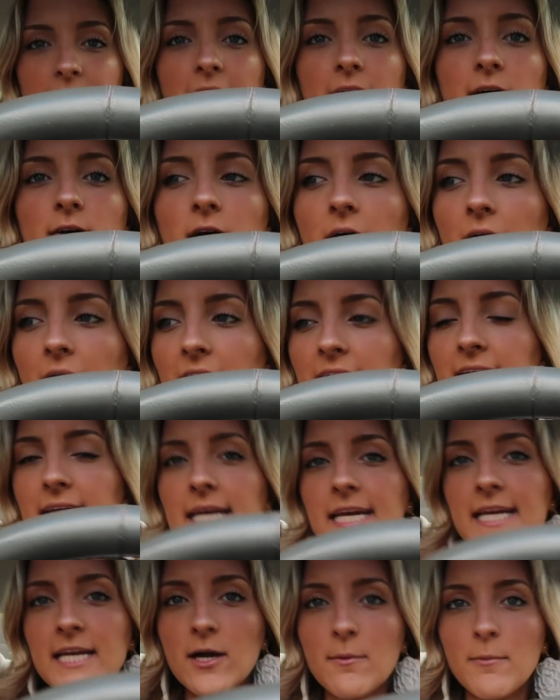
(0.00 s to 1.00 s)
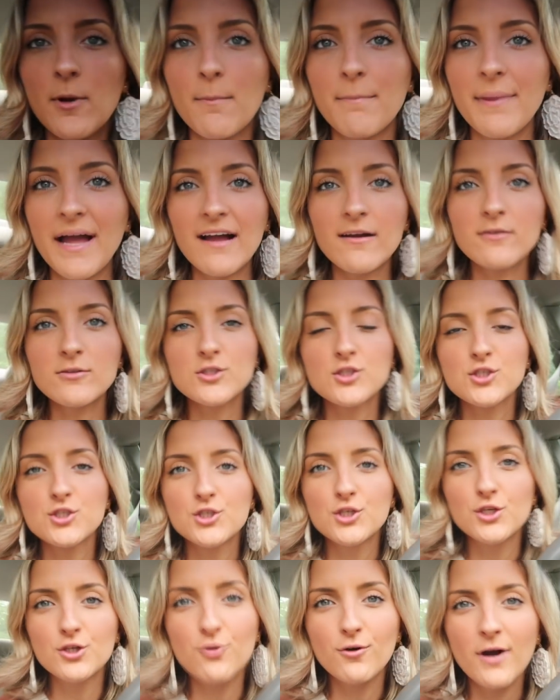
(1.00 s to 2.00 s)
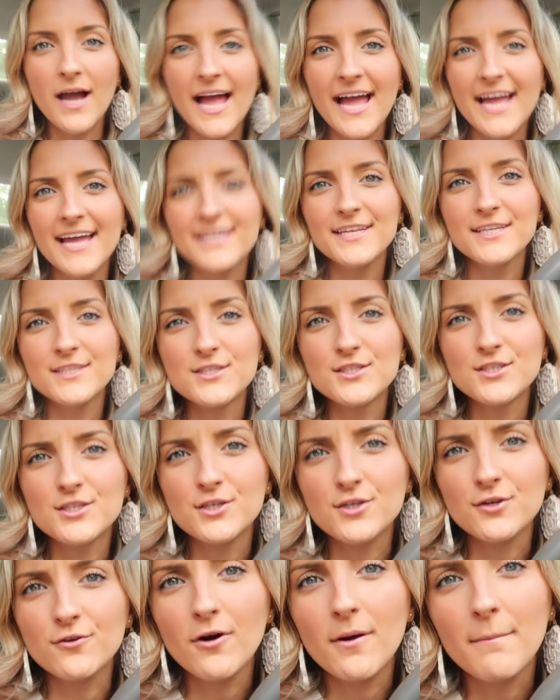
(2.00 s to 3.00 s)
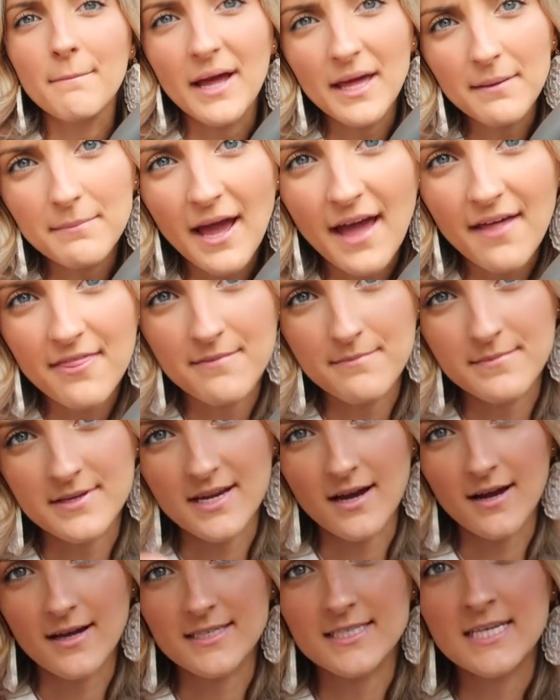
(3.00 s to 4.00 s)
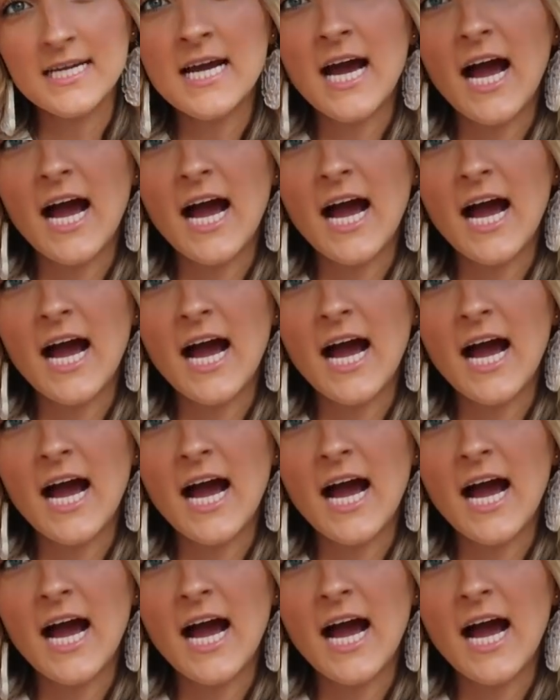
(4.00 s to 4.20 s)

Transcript: now. I am about to head to Bed Bath & Beyond.